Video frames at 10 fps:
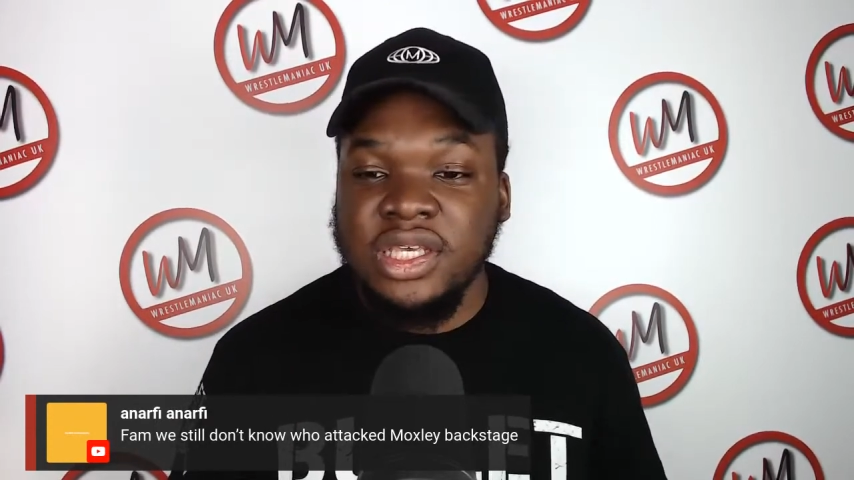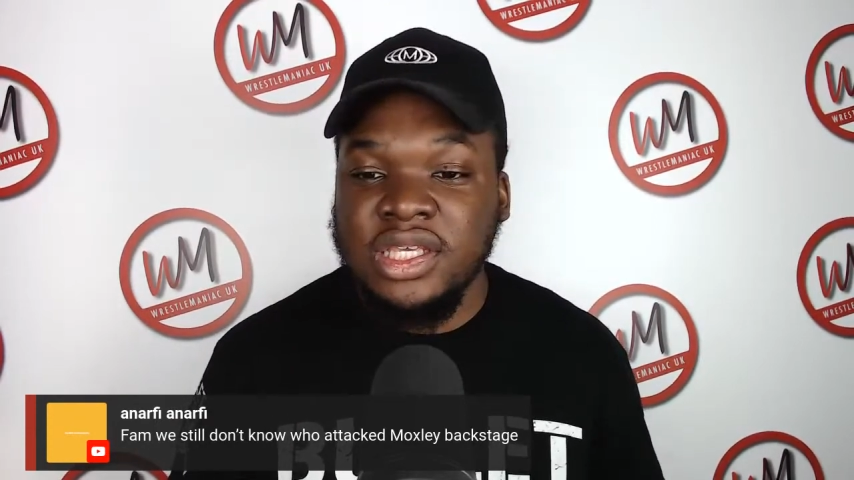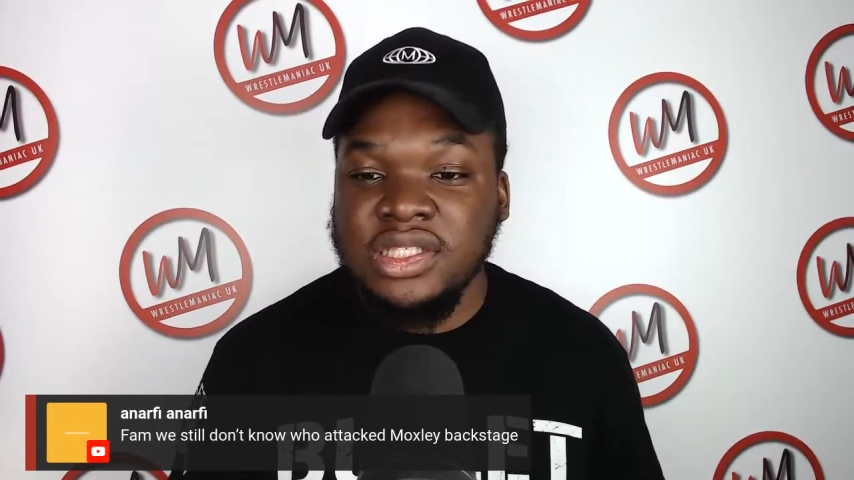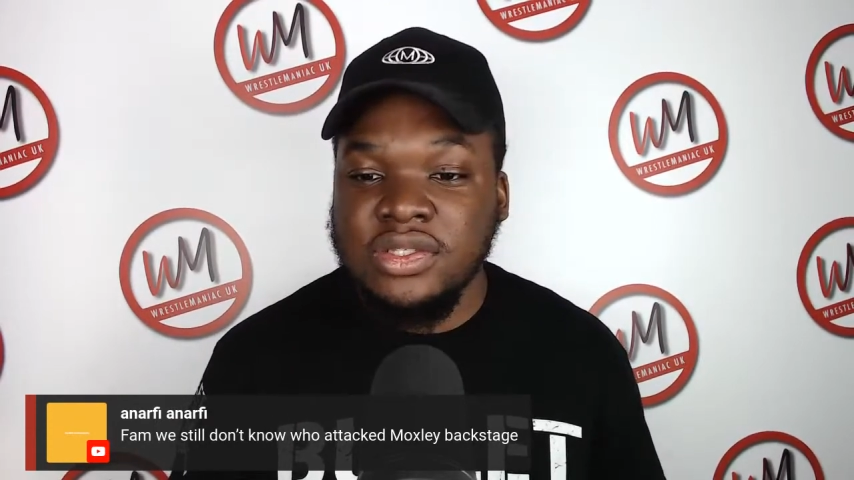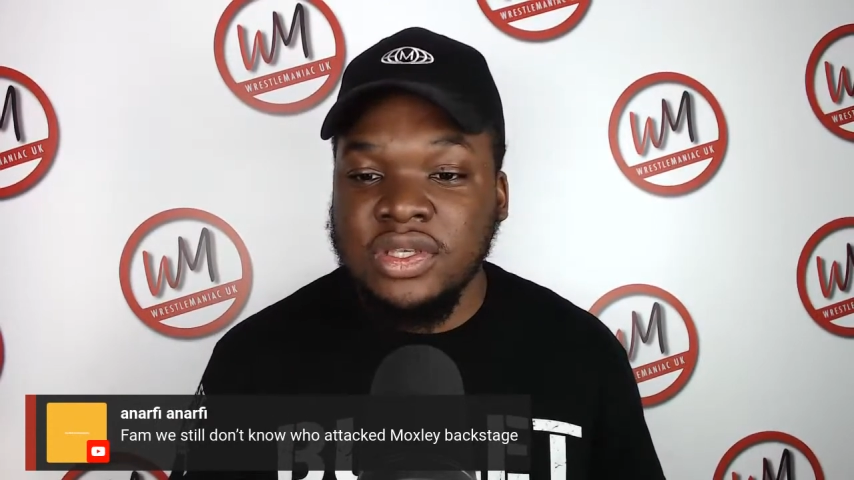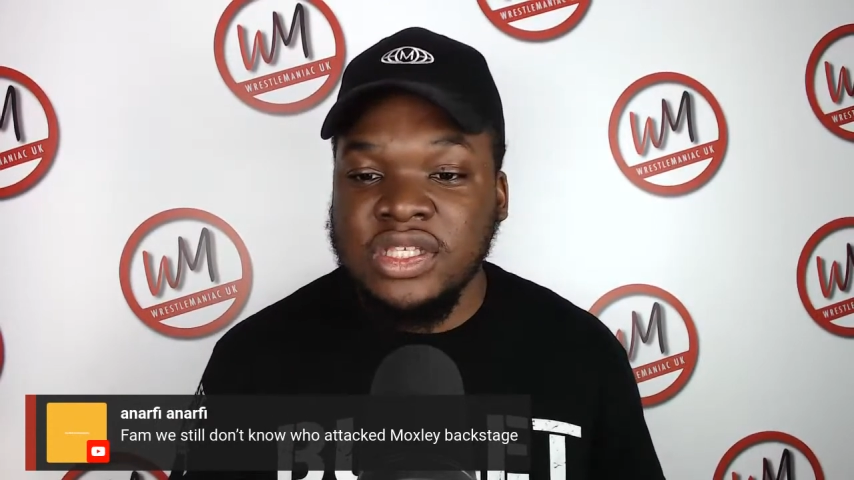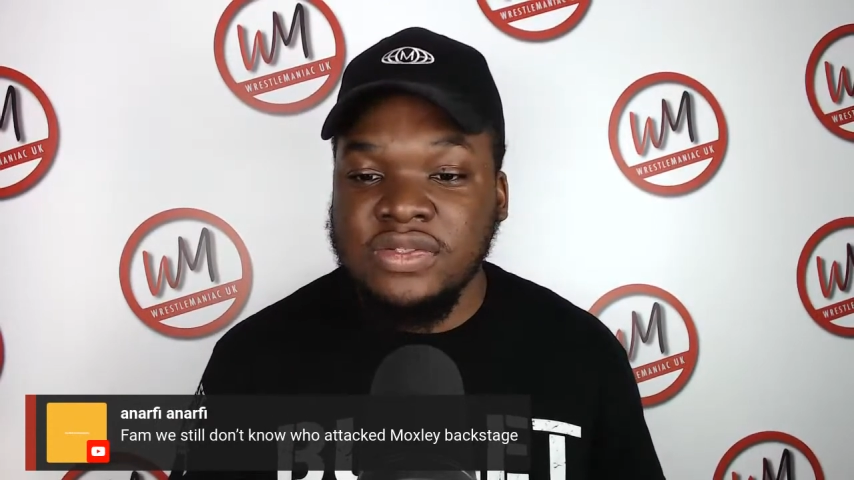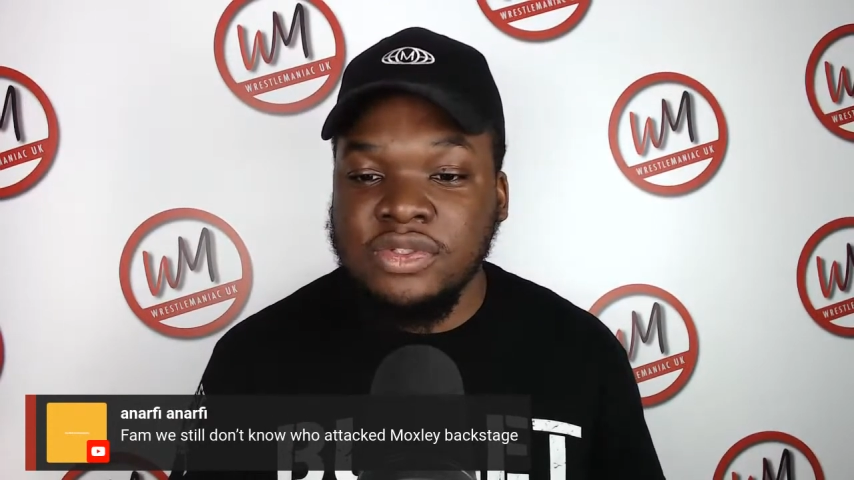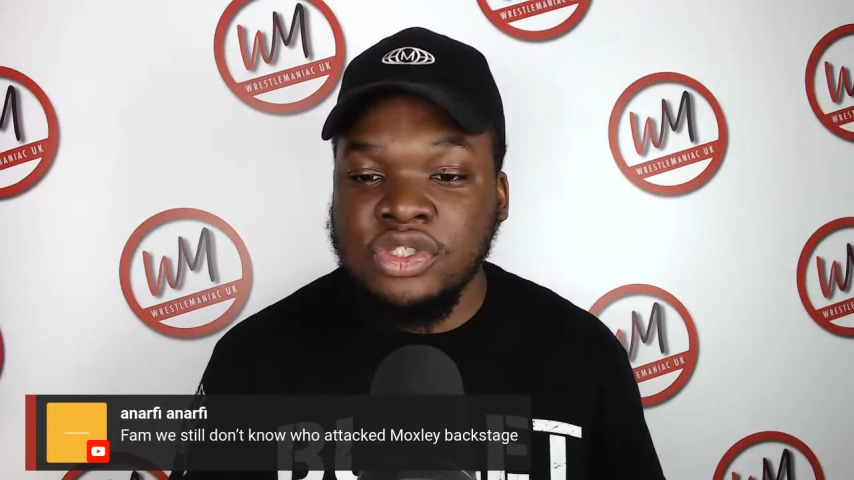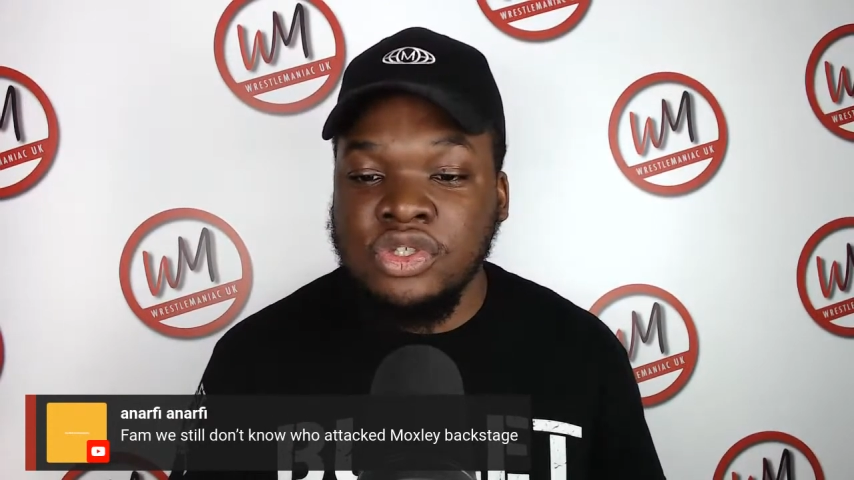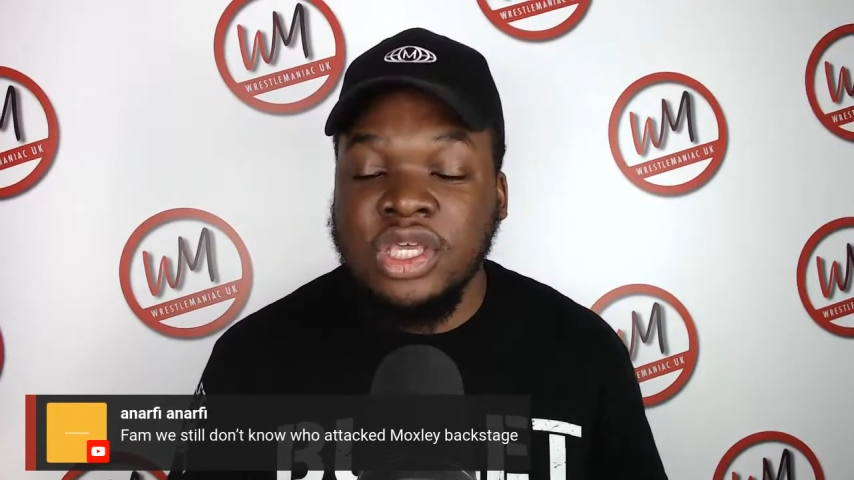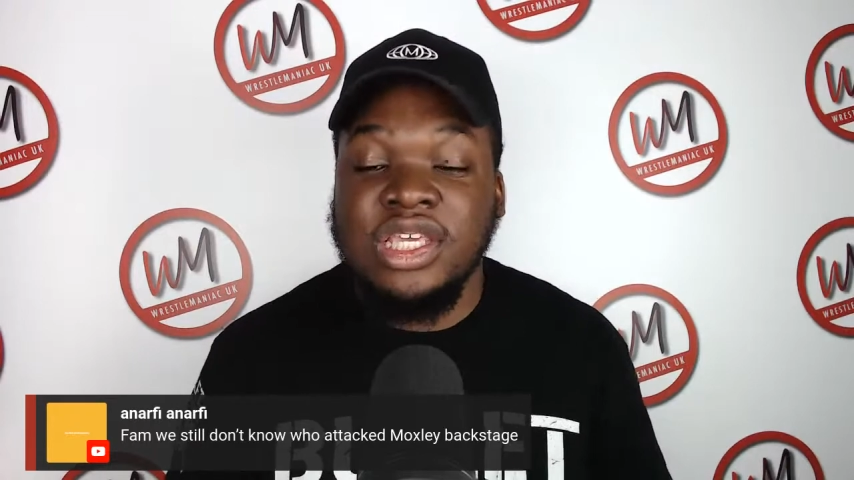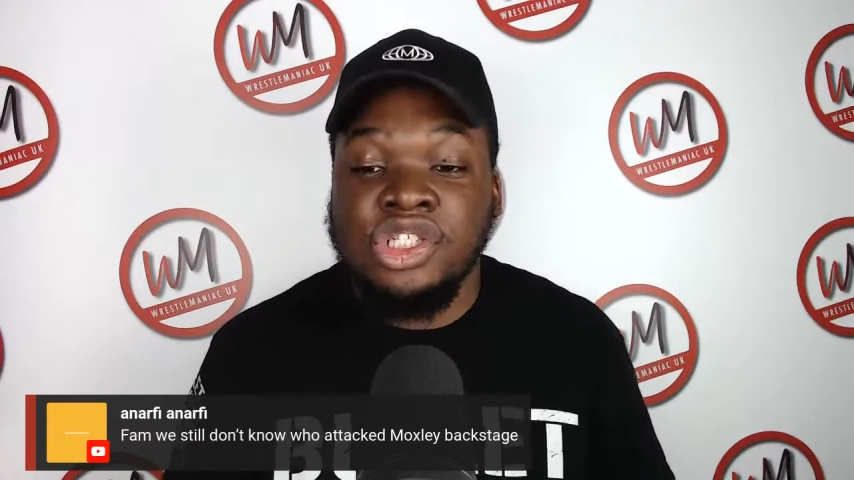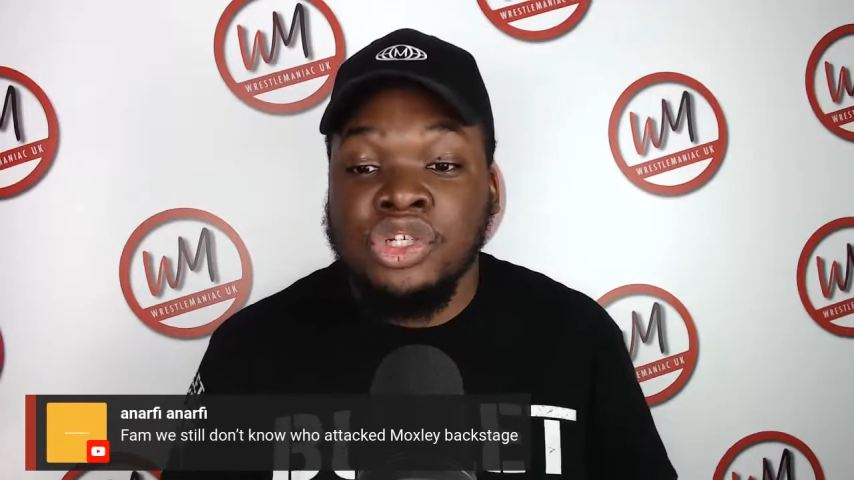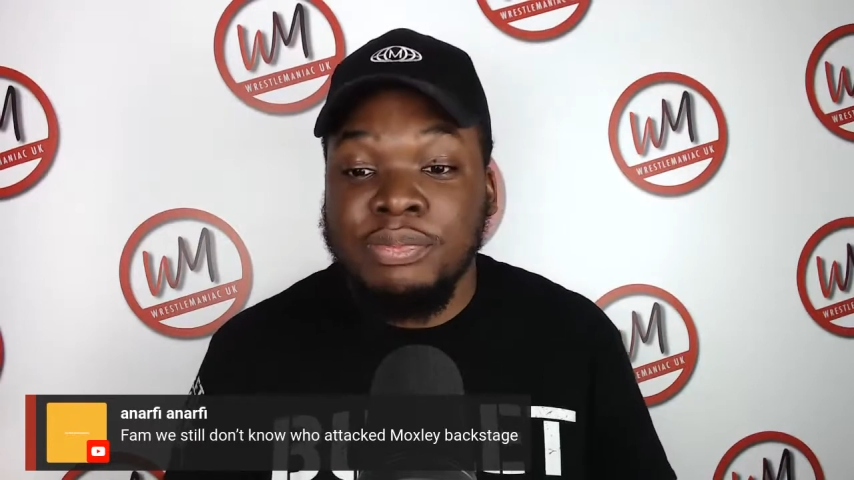
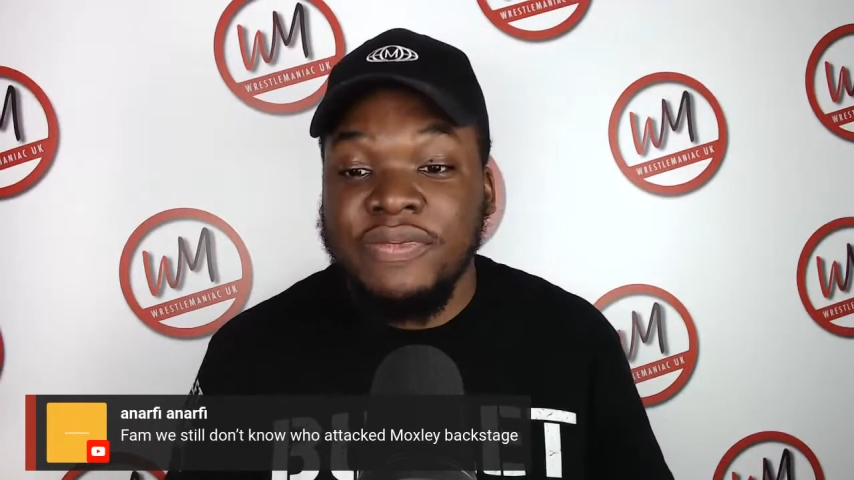he should